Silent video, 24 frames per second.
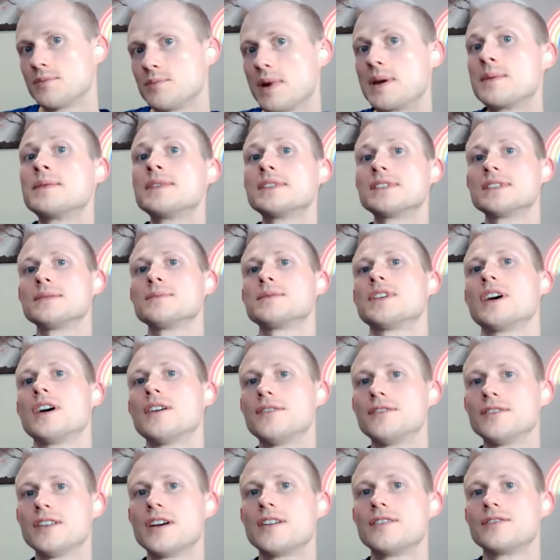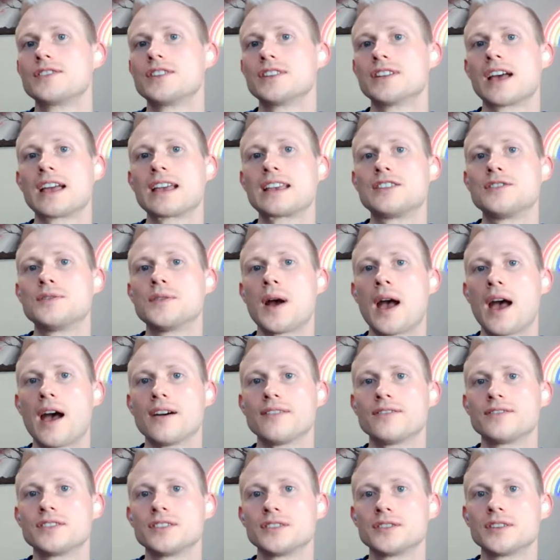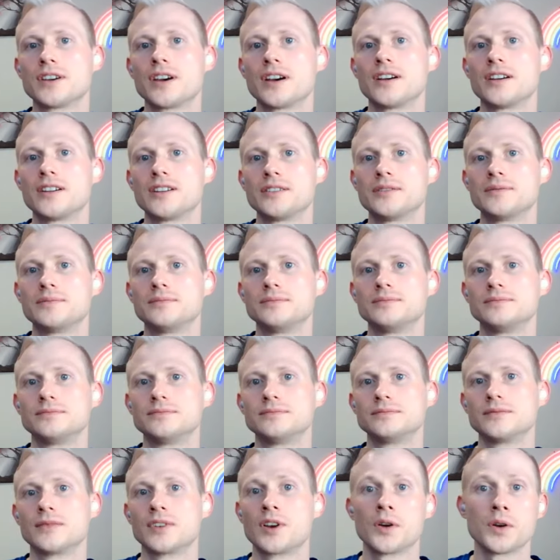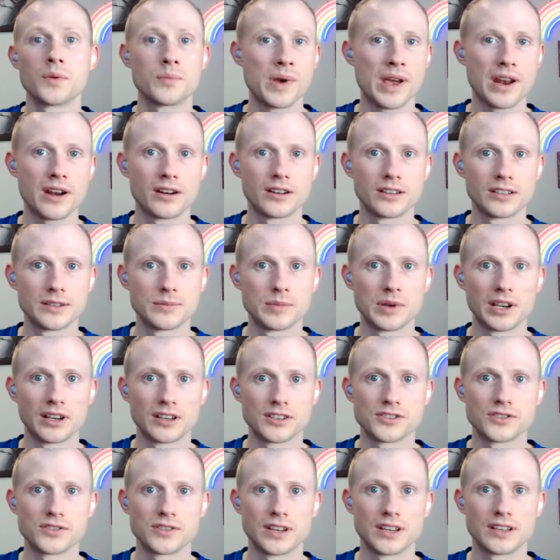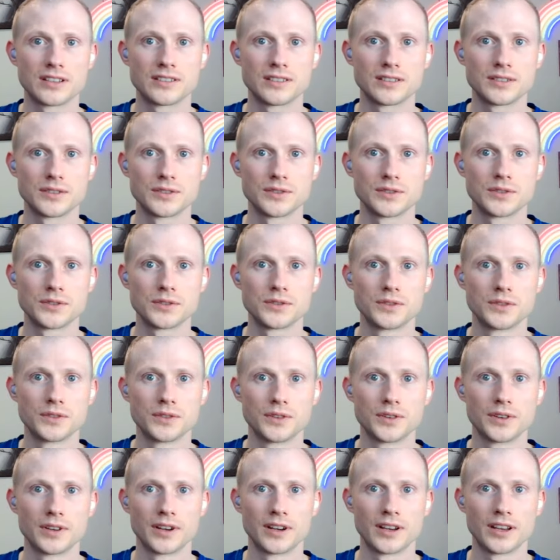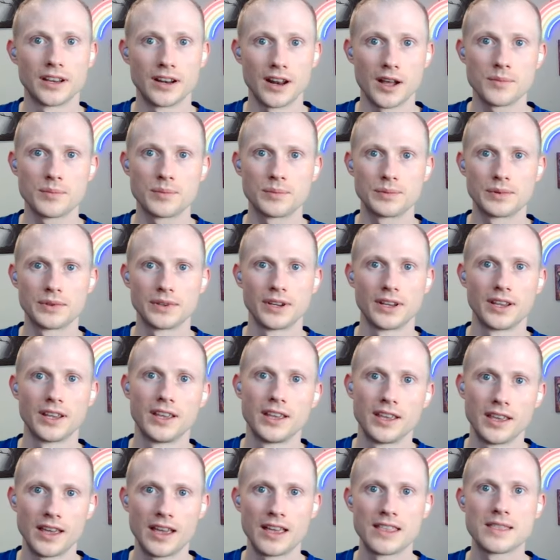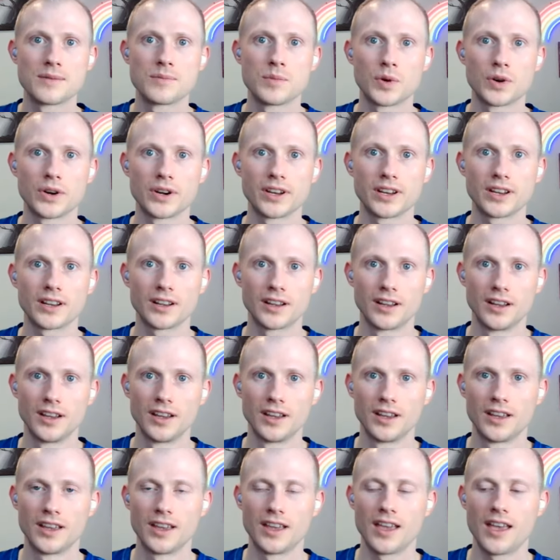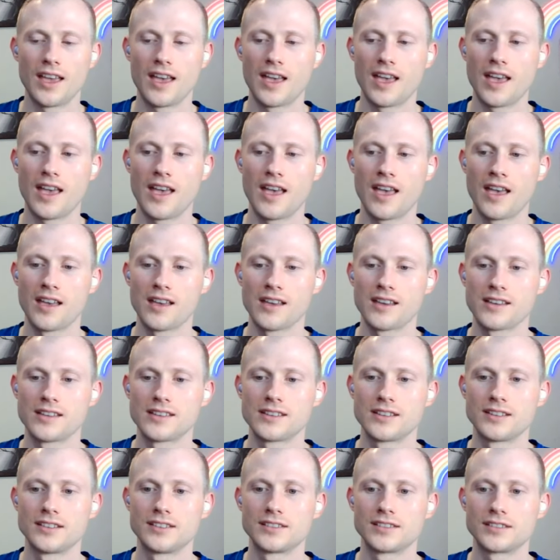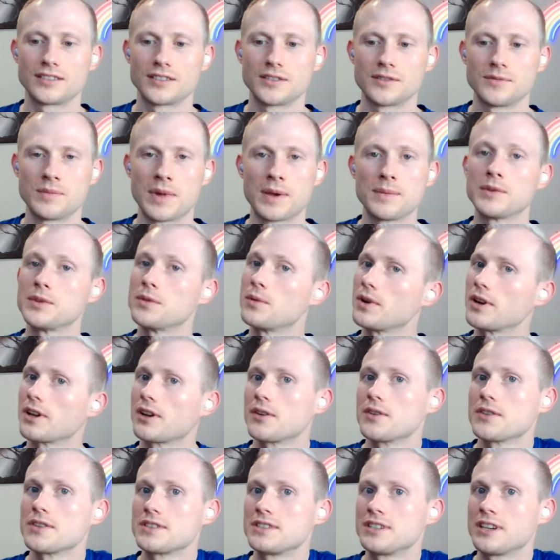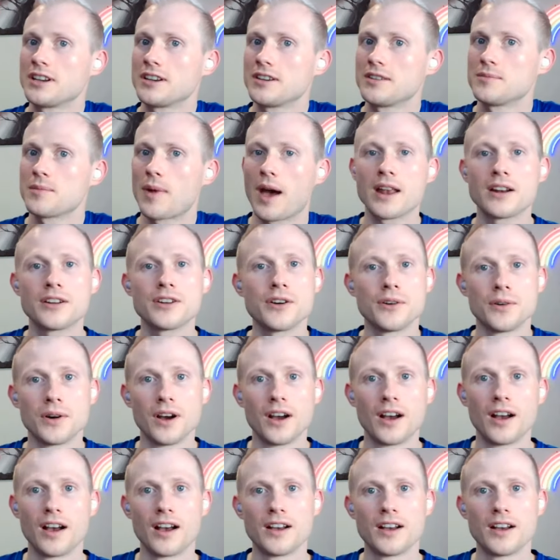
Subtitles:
Maybe it's some tough love. Like, you have to go to bed early because you need to get up in the morning. And maybe you want to go to the gym. I don't know.